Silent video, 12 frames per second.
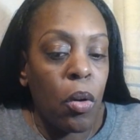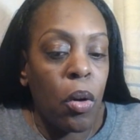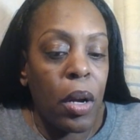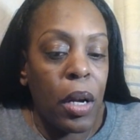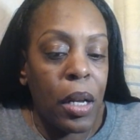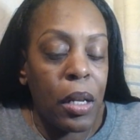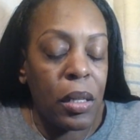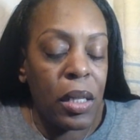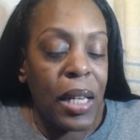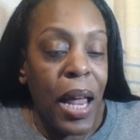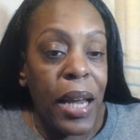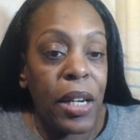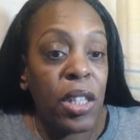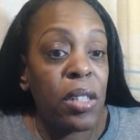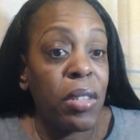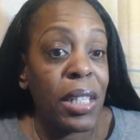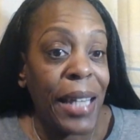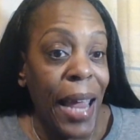side dish of
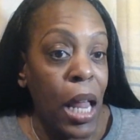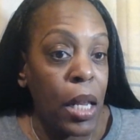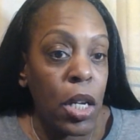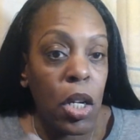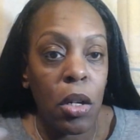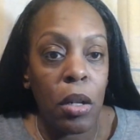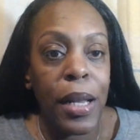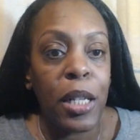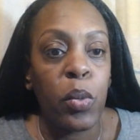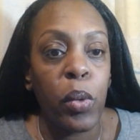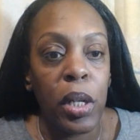salad, you know, that's really good.